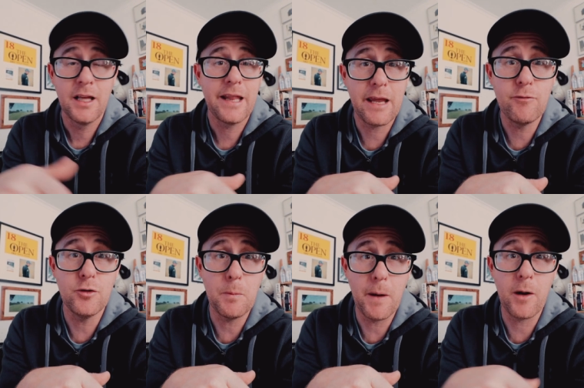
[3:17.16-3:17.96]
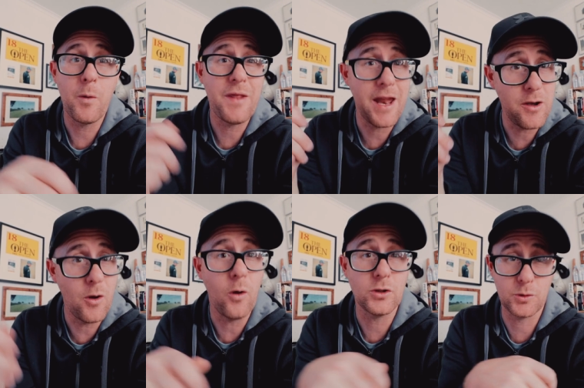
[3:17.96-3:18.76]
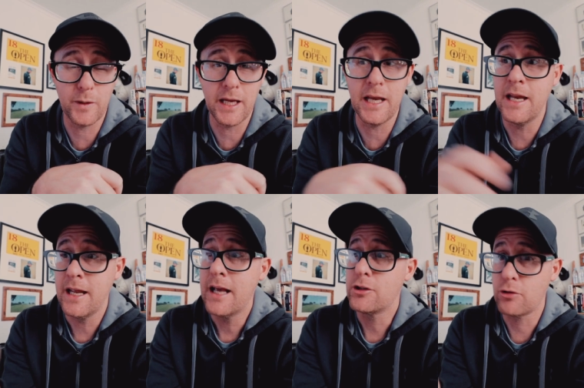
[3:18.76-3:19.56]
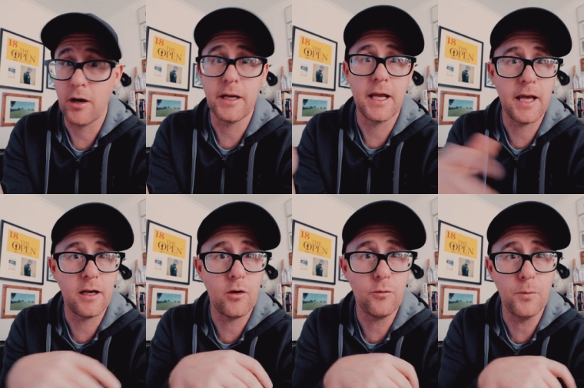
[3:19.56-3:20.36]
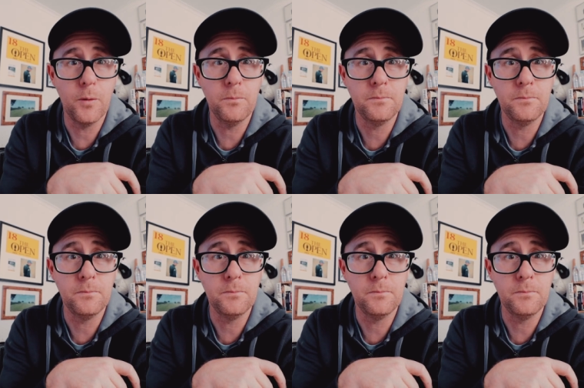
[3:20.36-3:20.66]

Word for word: they even do better when they're not swinging, try and hit a golf ball.